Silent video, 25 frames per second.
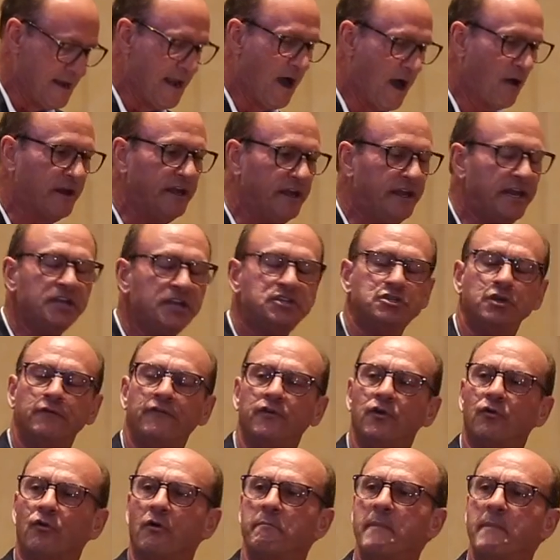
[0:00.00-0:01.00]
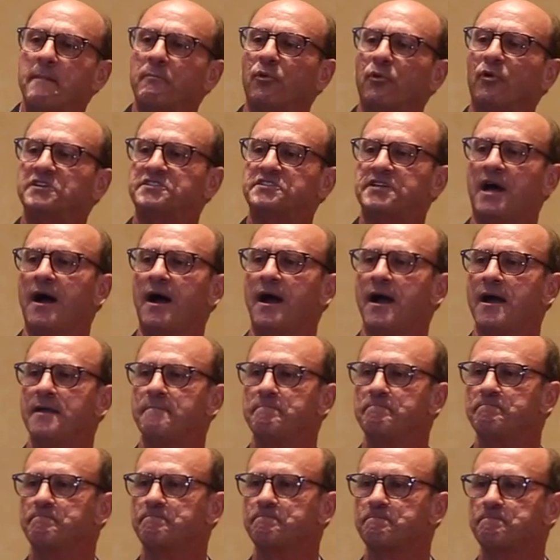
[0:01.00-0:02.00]
Now, can each of you remember a
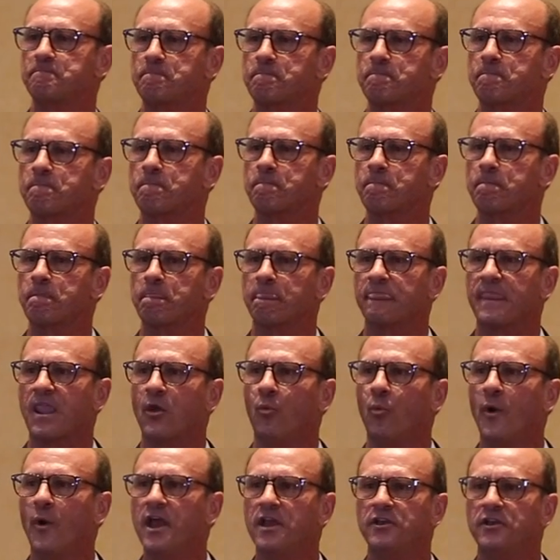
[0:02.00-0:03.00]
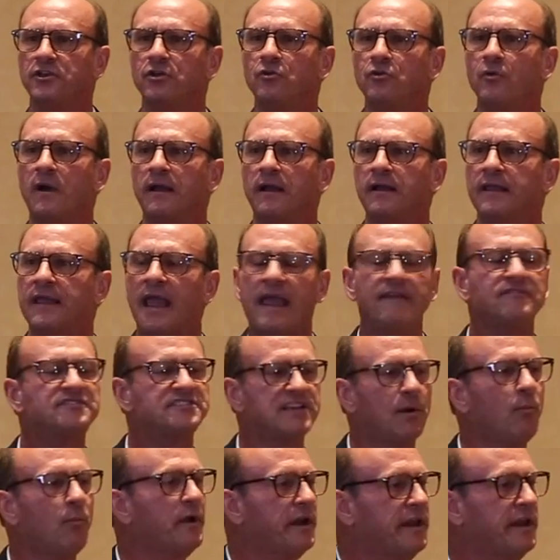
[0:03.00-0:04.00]
time when you gave
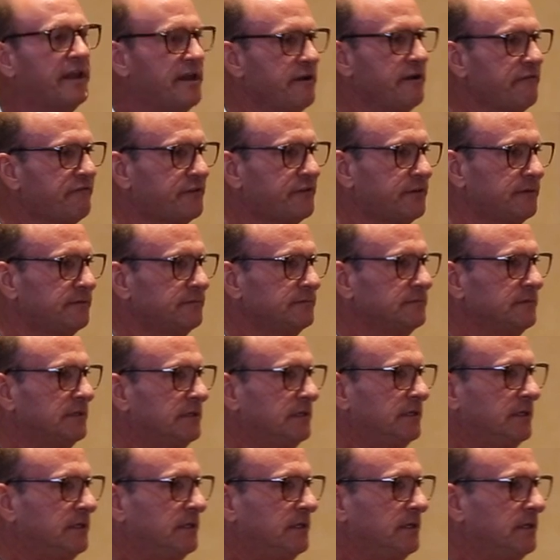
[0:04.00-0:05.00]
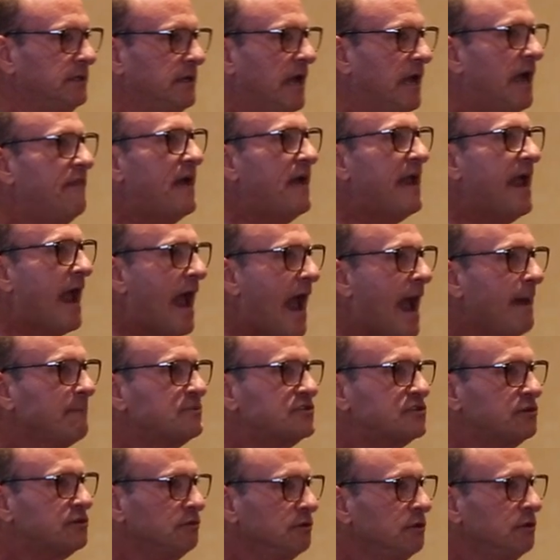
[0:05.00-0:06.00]
someone a gift and they
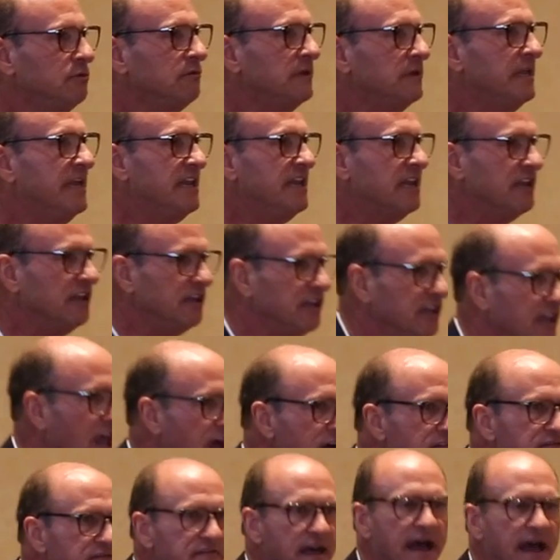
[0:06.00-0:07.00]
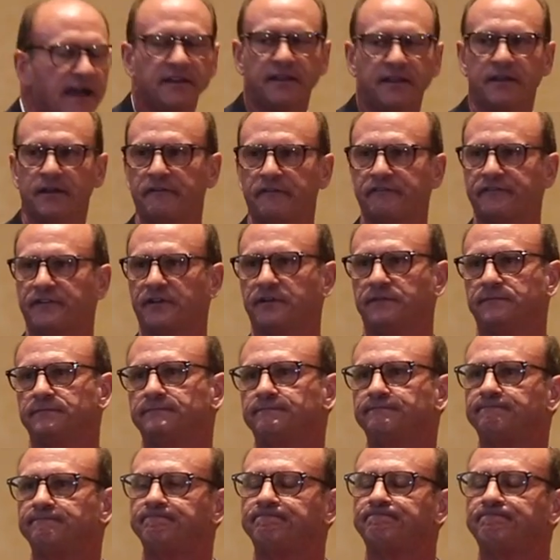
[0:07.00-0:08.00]
absolutely loved that gift?
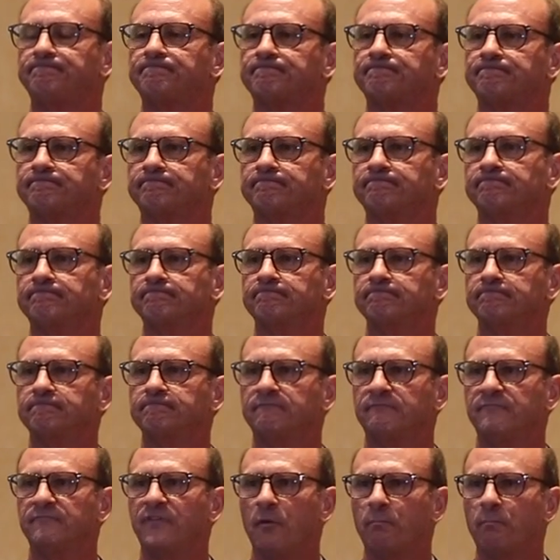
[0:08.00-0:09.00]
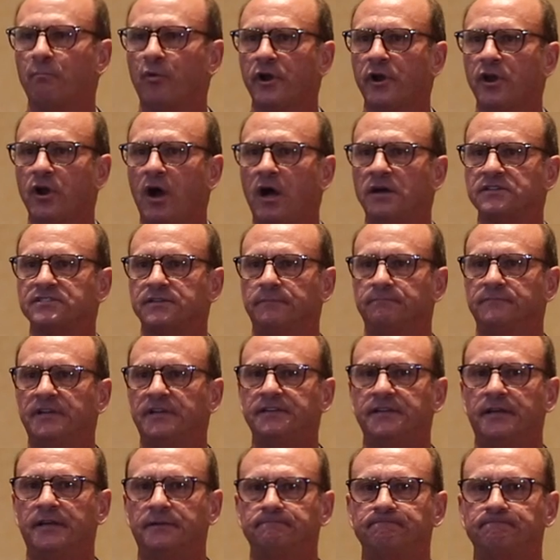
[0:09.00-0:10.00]
Felt pretty awesome,
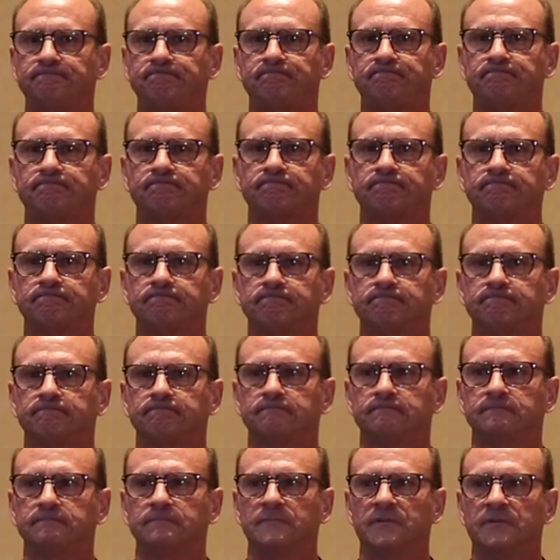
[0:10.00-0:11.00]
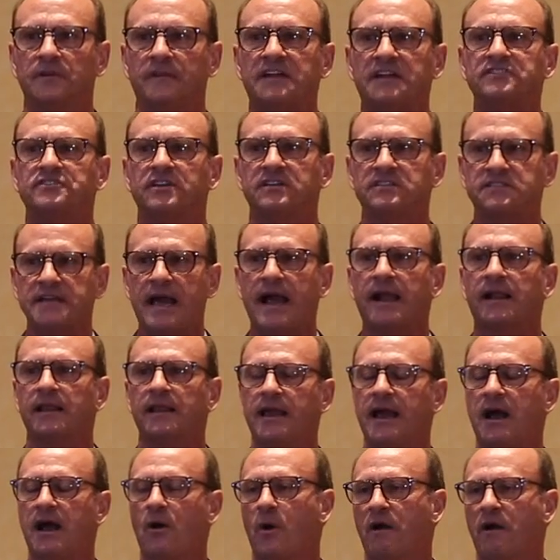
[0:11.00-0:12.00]
didn't it? That's
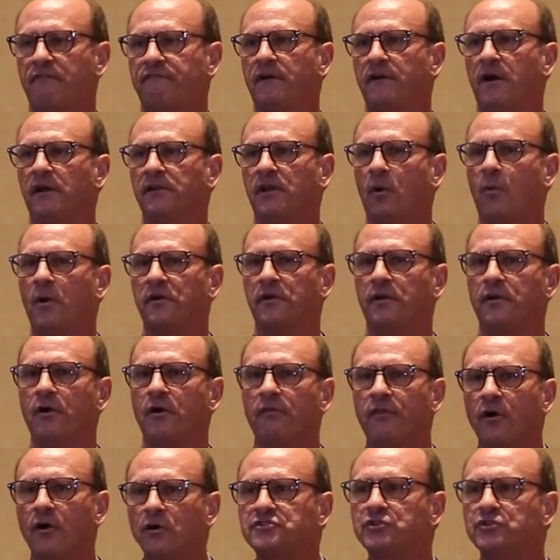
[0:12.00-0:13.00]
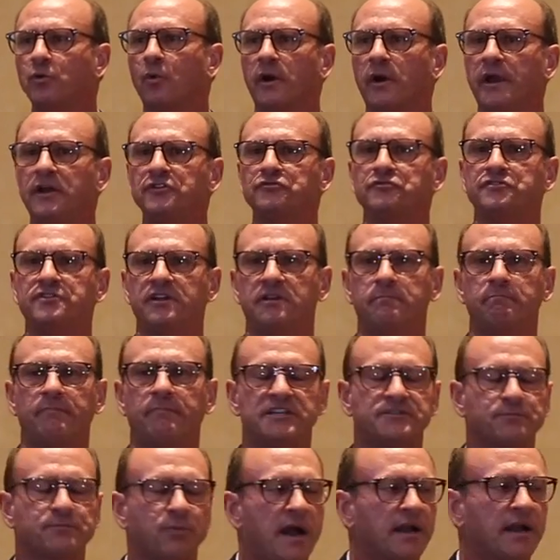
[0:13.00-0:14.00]
exactly how I felt. And I want to know those who were interested in
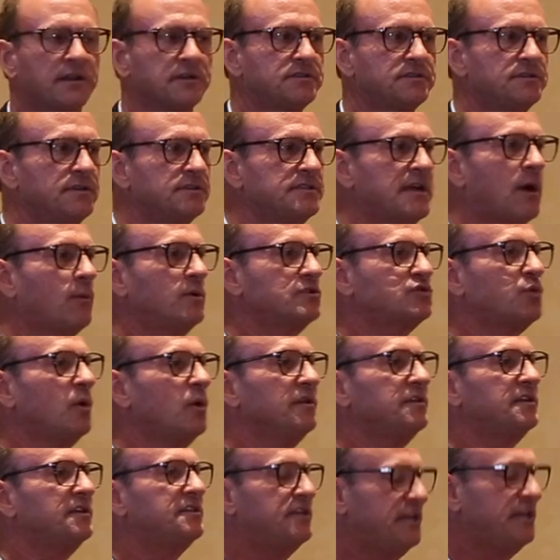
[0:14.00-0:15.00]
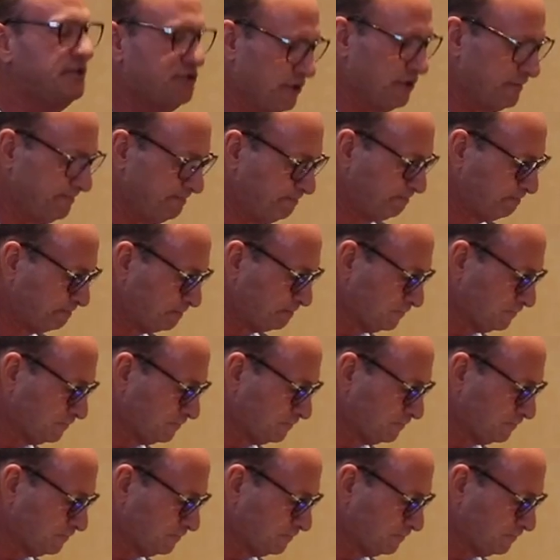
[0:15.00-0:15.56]
best practices, I was willing to teach it.